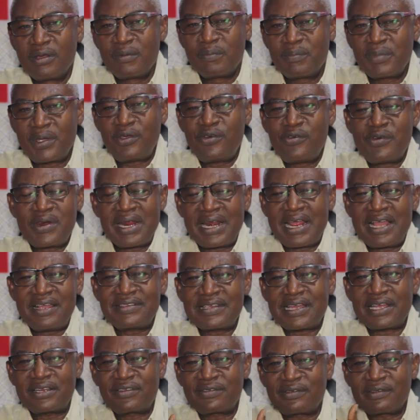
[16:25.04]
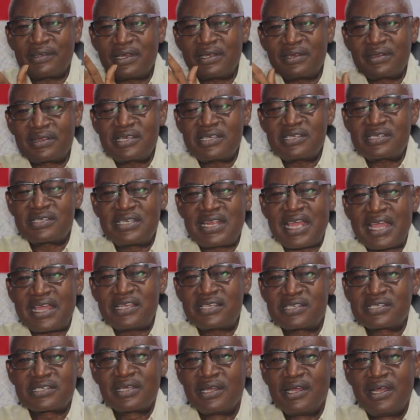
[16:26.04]
But you realize that these
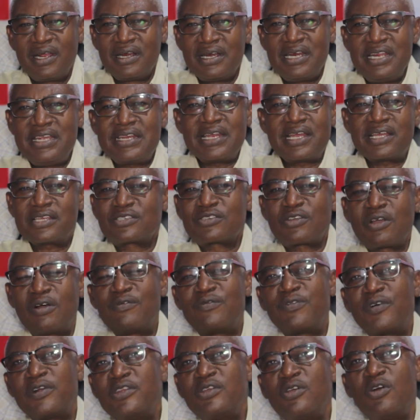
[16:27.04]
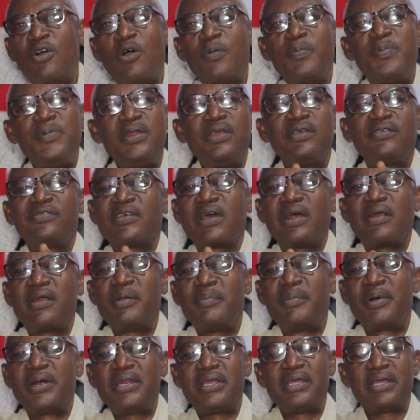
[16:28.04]
days, leaders come for the opening
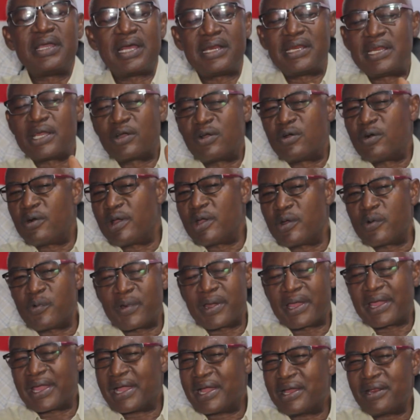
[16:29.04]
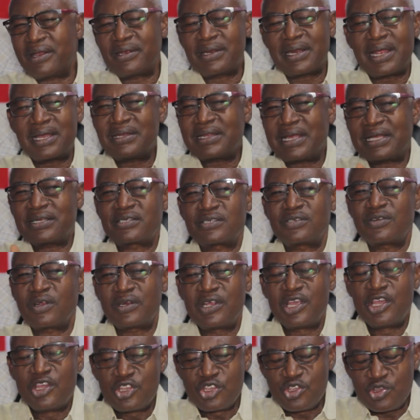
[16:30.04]
ceremony and they go away. And that's
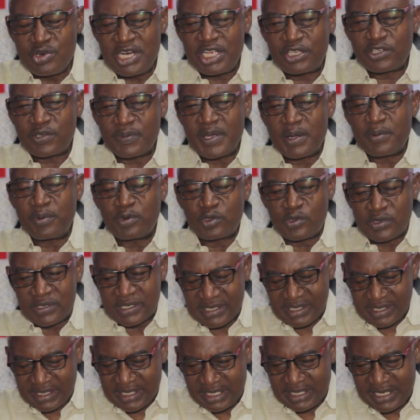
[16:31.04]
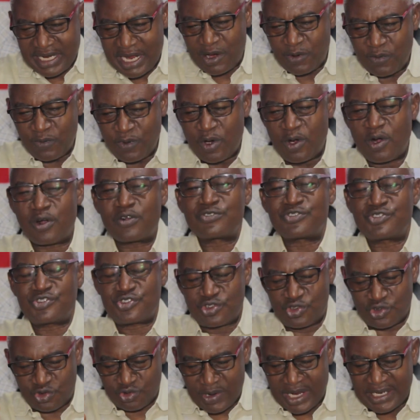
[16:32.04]
not, you need to be able to sit down on
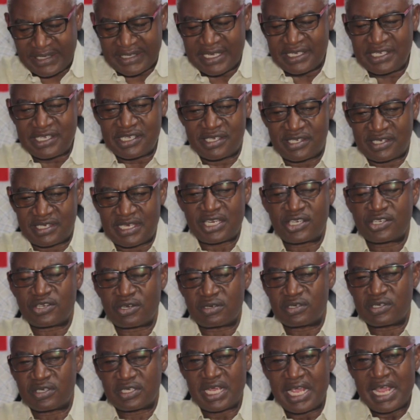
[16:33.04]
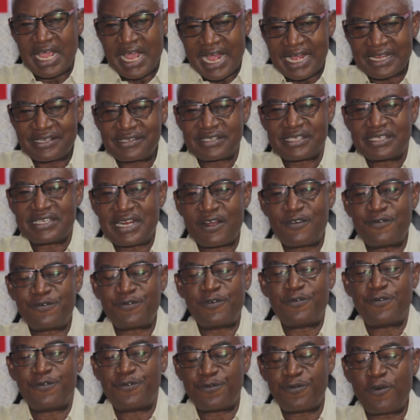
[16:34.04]
strategy sessions and sit down
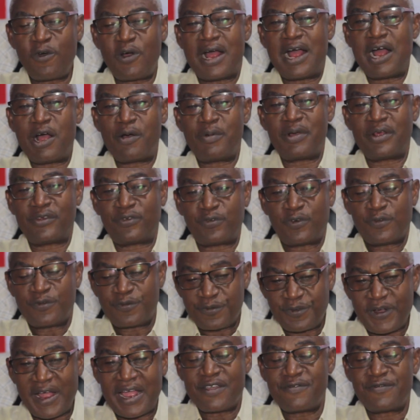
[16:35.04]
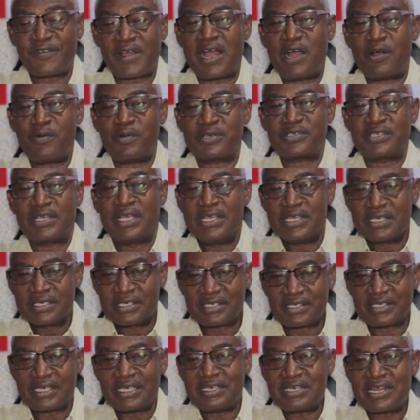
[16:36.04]
for 4 hours, for 5 hours.
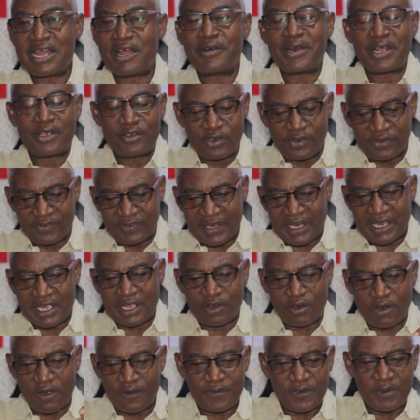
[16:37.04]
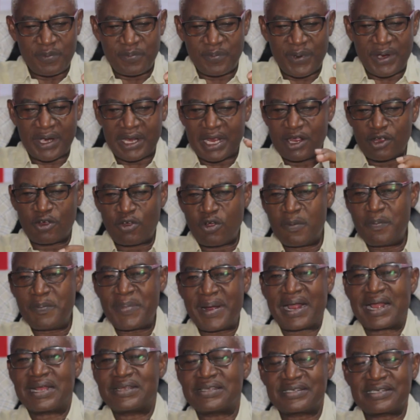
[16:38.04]
Sit down and just take a coffee break and come
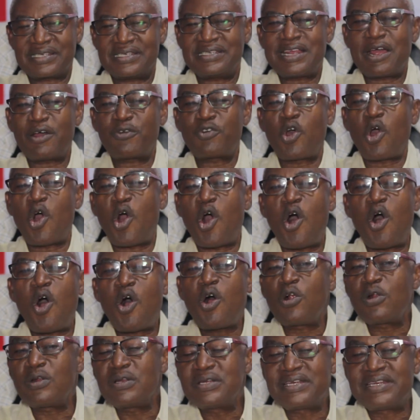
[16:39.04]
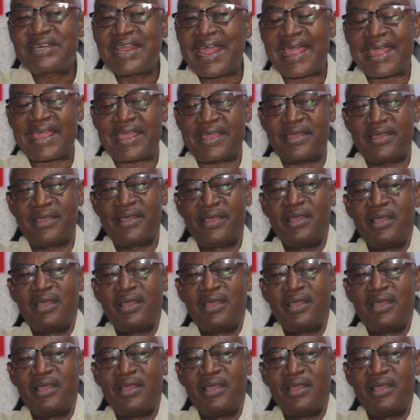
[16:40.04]
back and sit down all day.